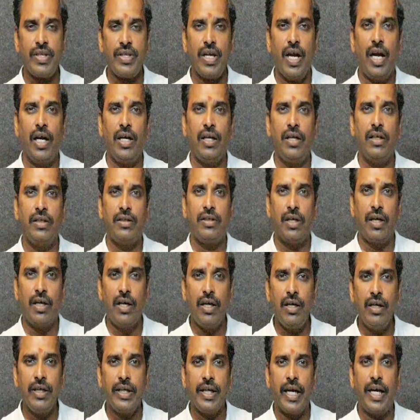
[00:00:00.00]
And the
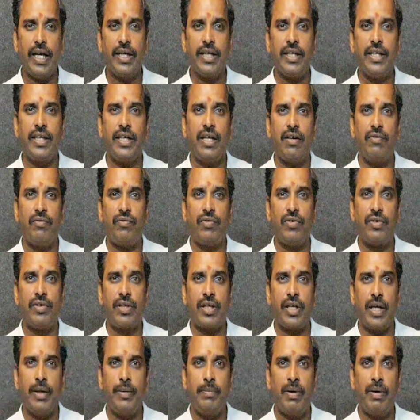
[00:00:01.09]
third category of
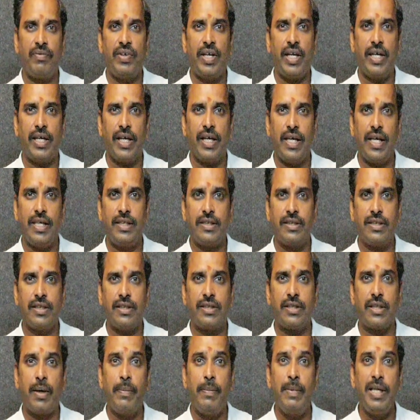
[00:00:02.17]
type of data
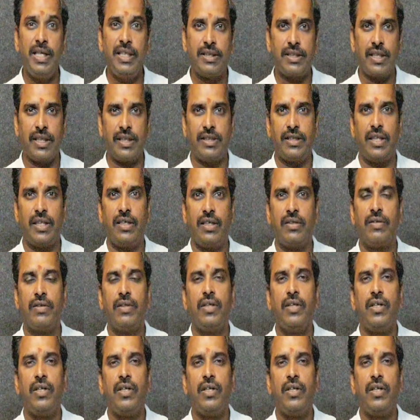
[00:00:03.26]
is semi-structured.